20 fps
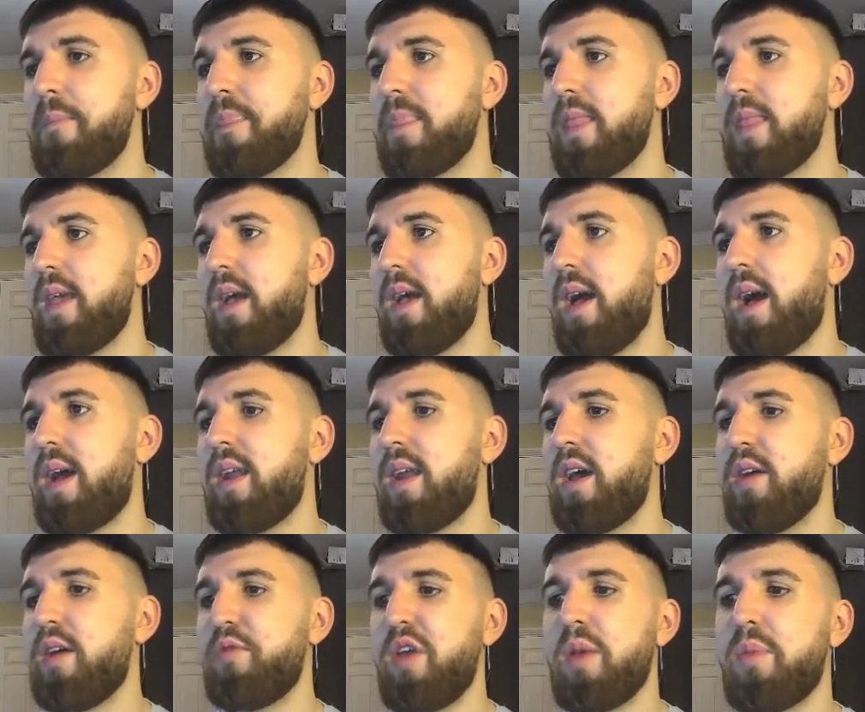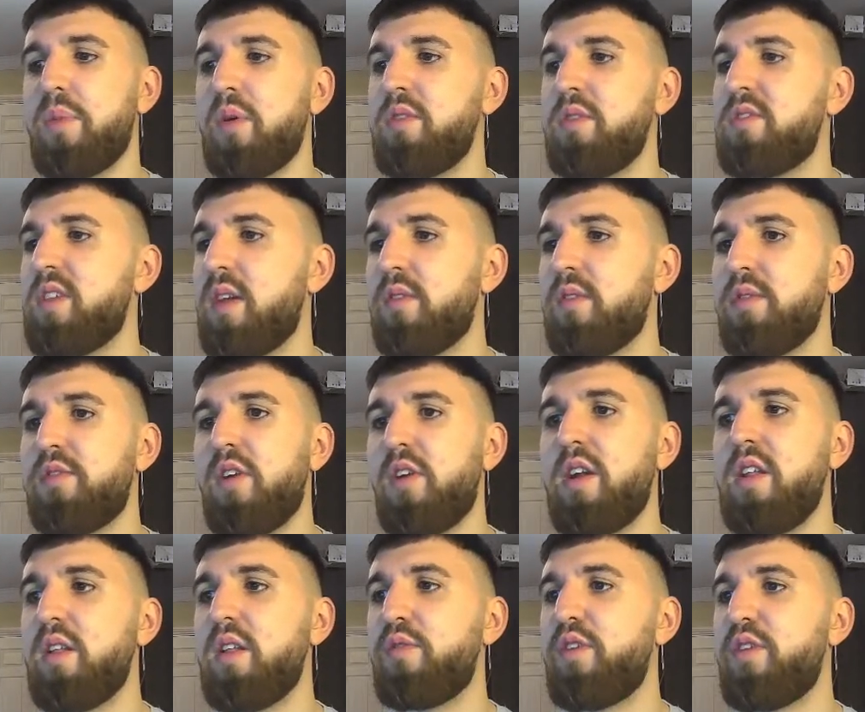and I have 8.7 for any
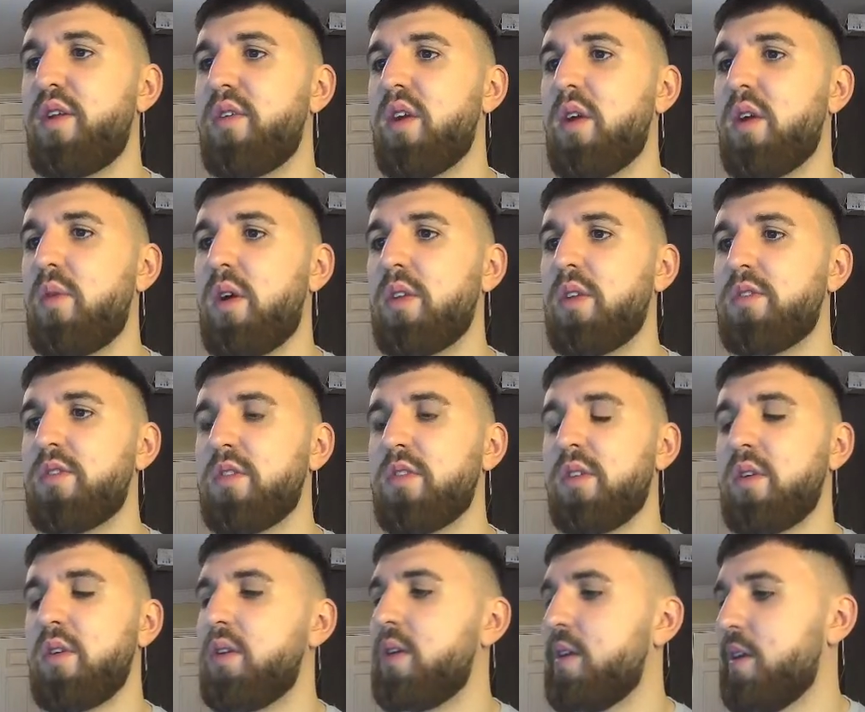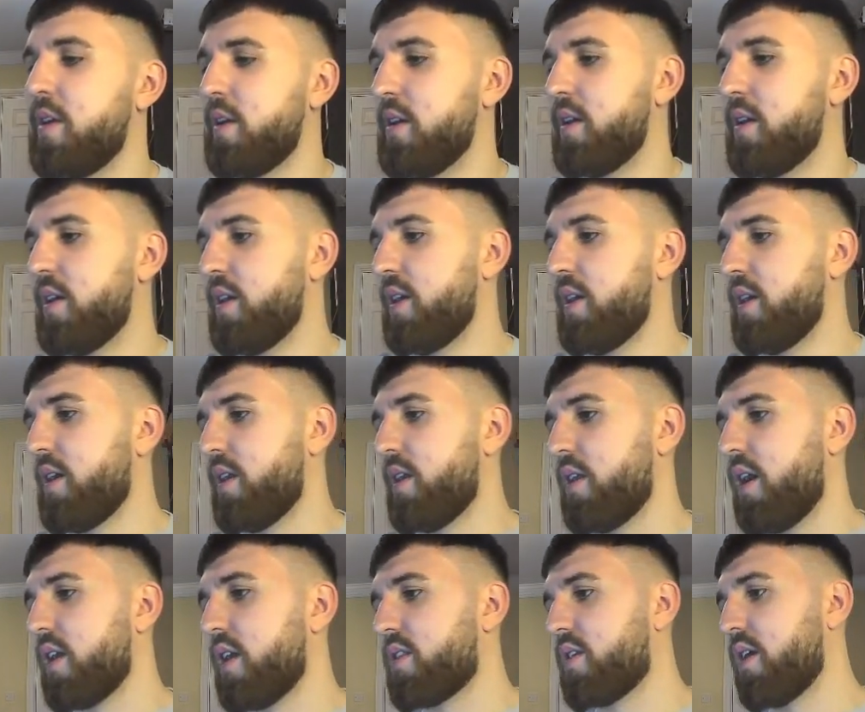defender I want. So
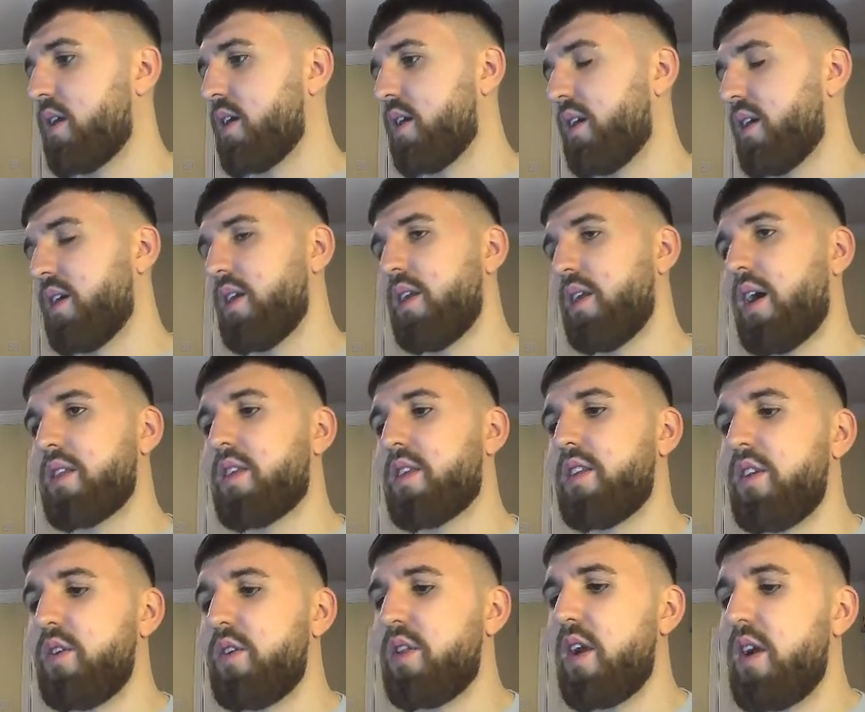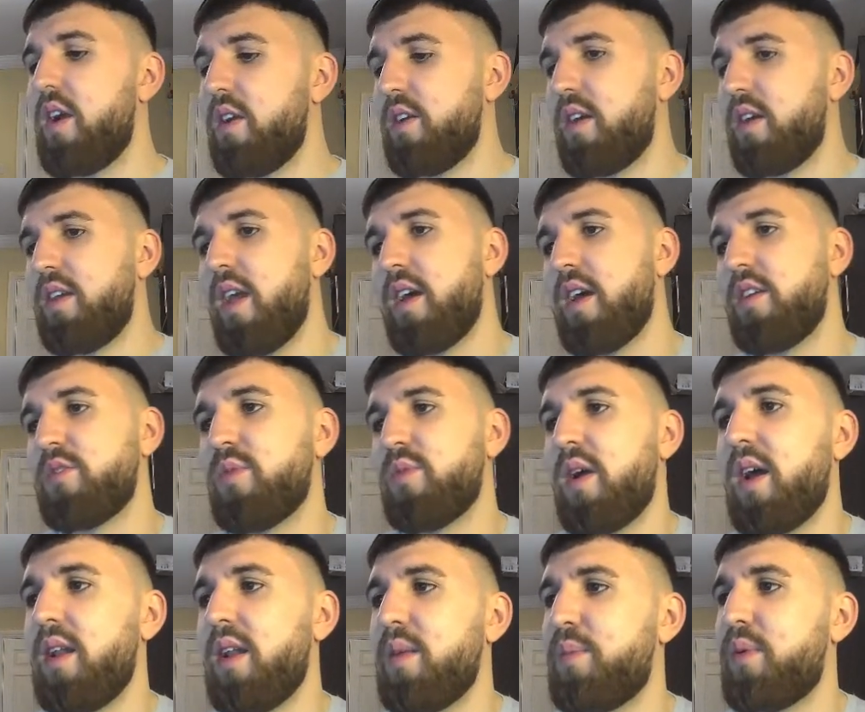lot to do there yet as well.
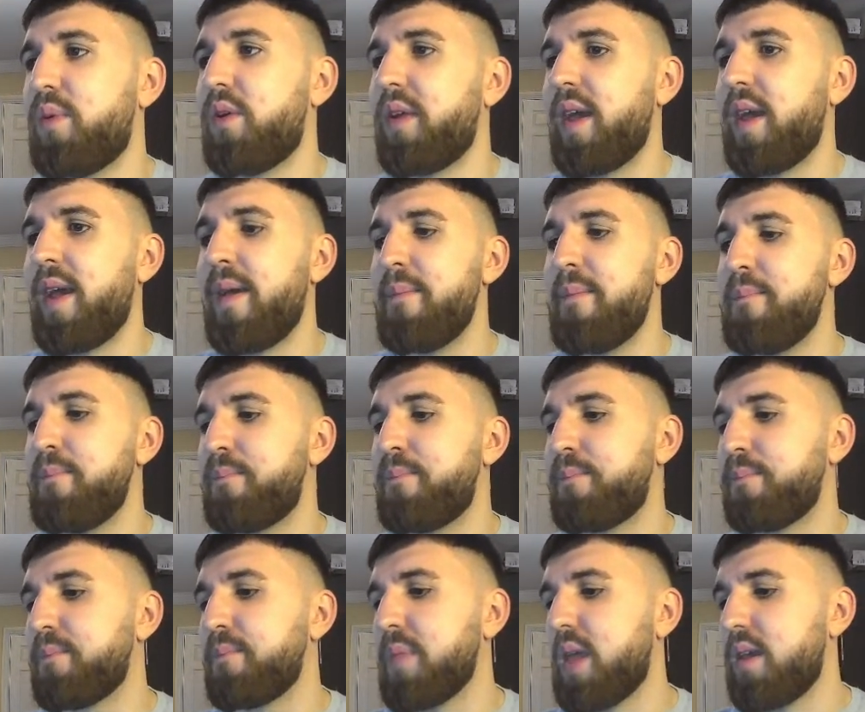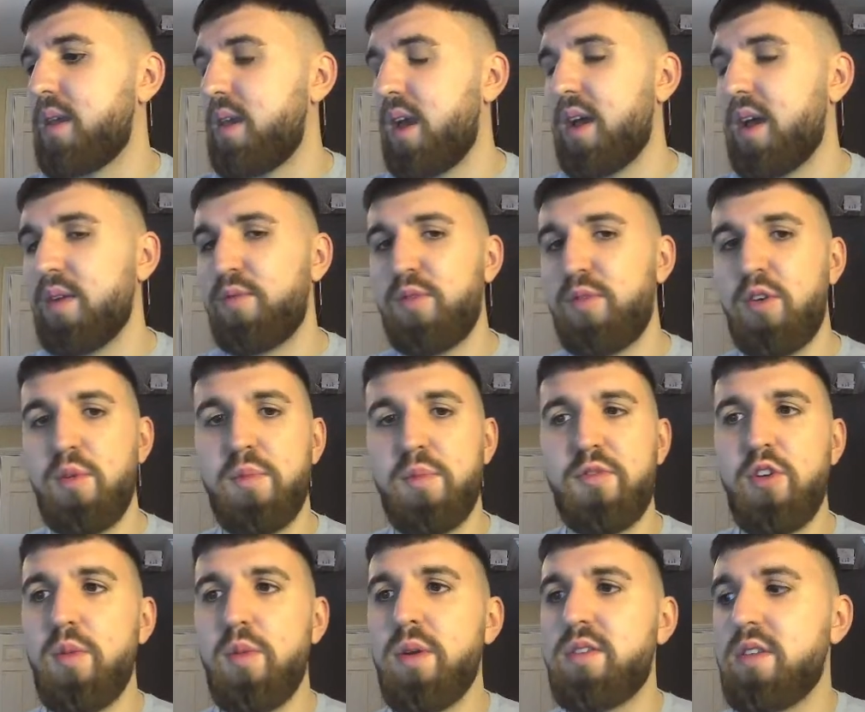But a few
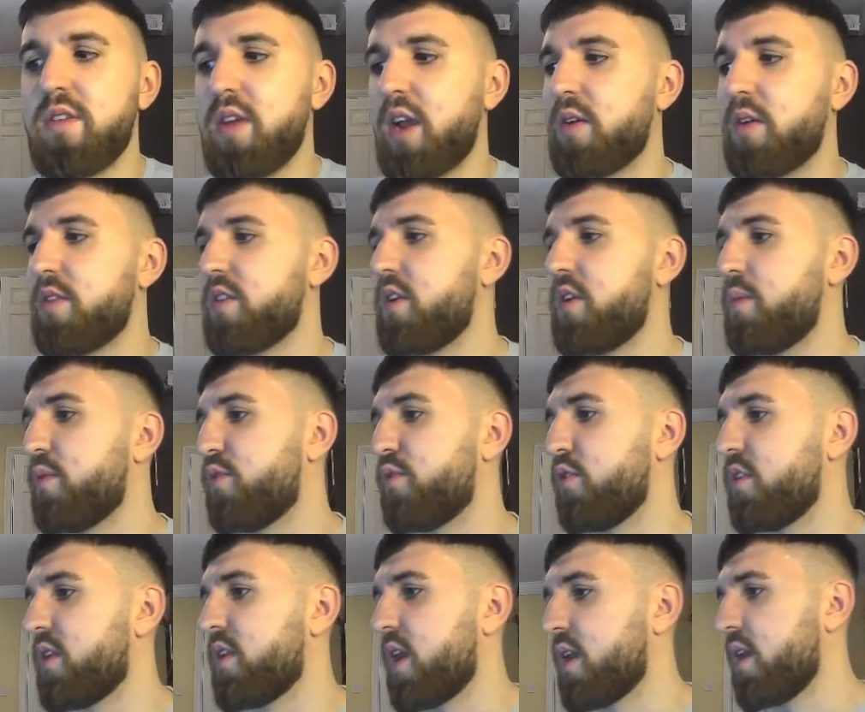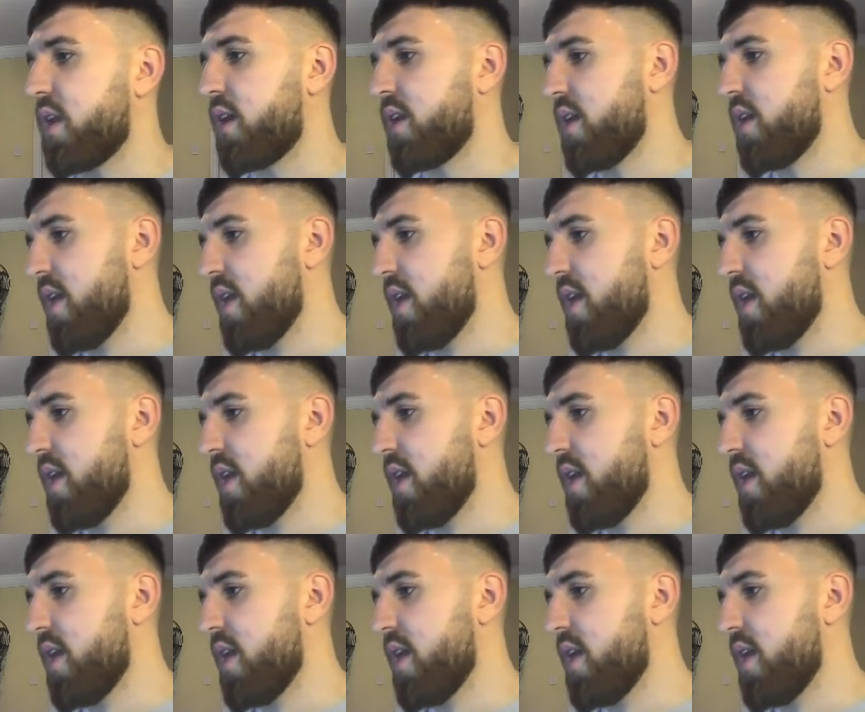bits of tinkering to do before the deadline.